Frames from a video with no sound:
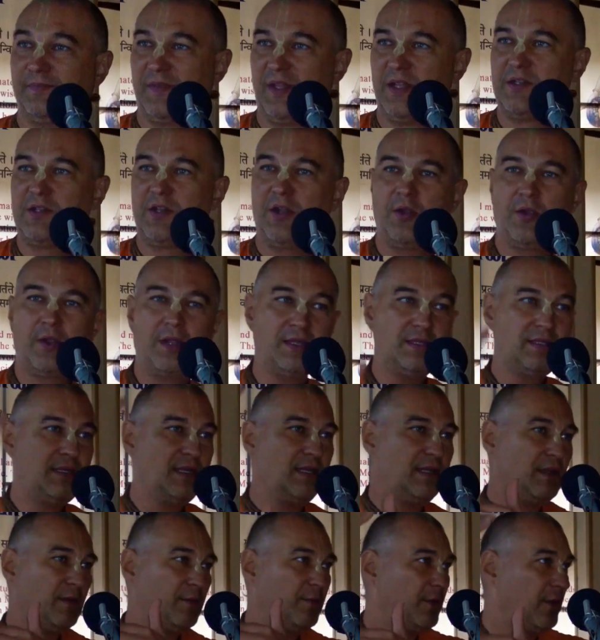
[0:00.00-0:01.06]
So you can see
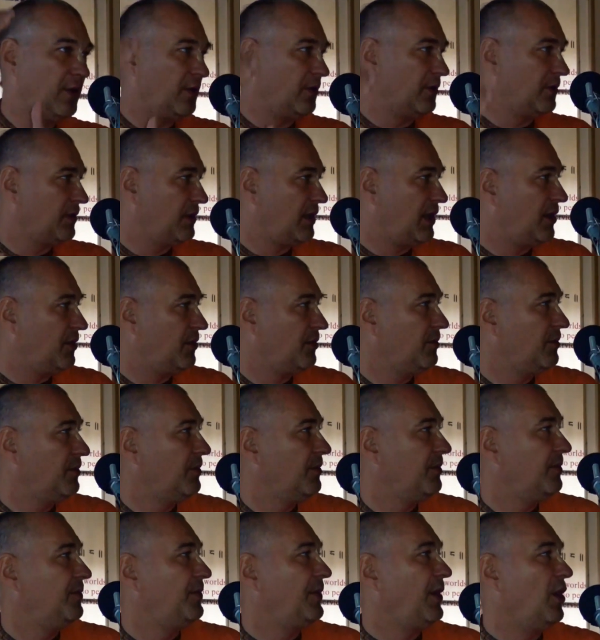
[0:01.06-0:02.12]
the flow, how
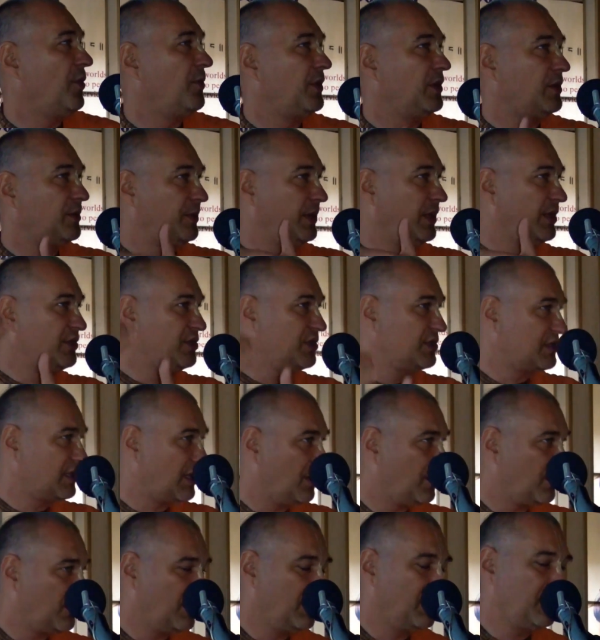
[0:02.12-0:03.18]
Prabhupada preaches,
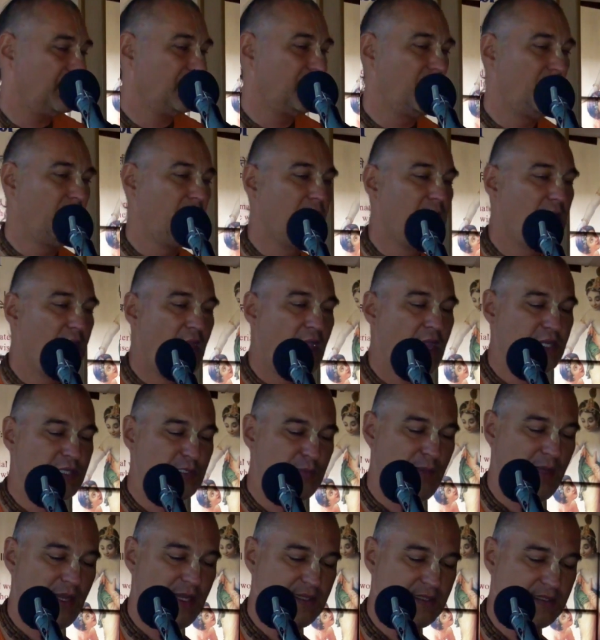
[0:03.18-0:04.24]
how he
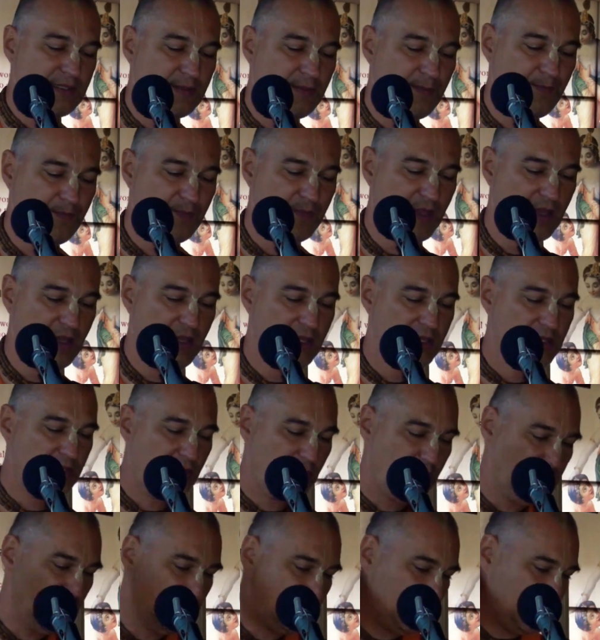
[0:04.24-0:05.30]
explains. So
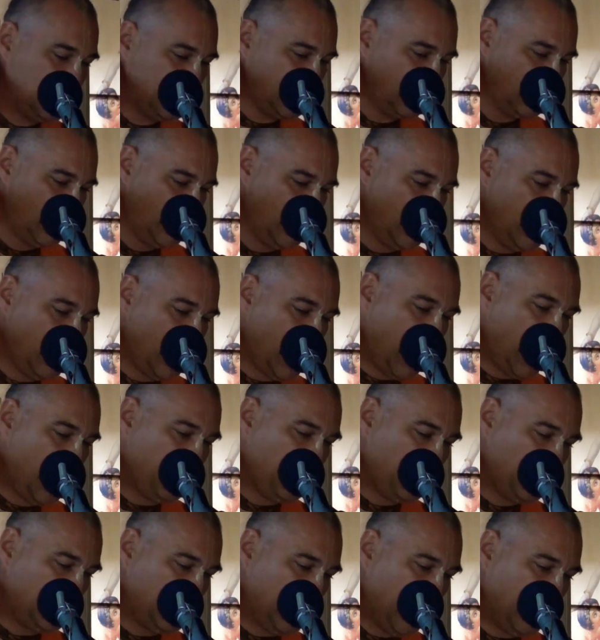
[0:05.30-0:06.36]
this is, I
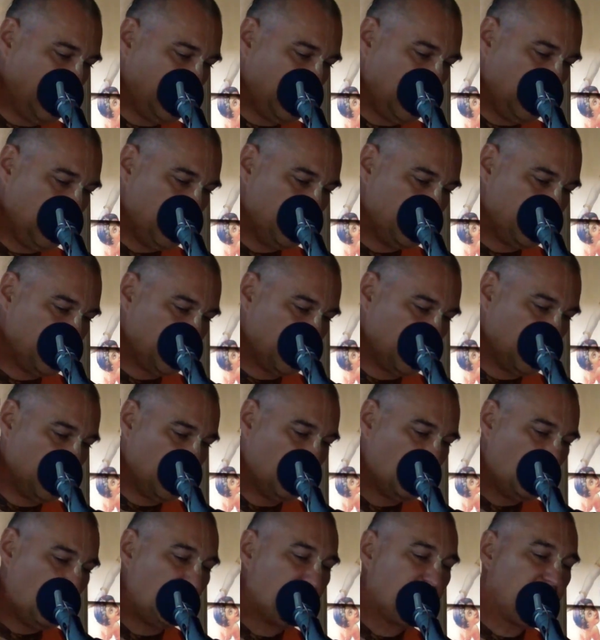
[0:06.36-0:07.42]
put title,
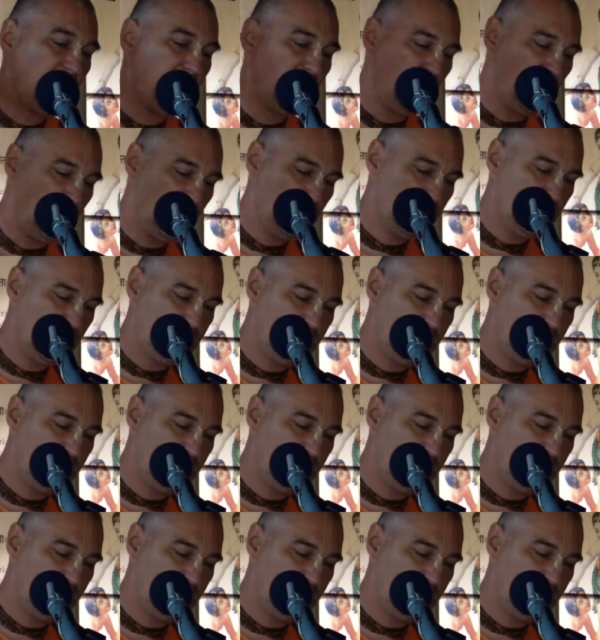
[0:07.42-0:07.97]
what are all the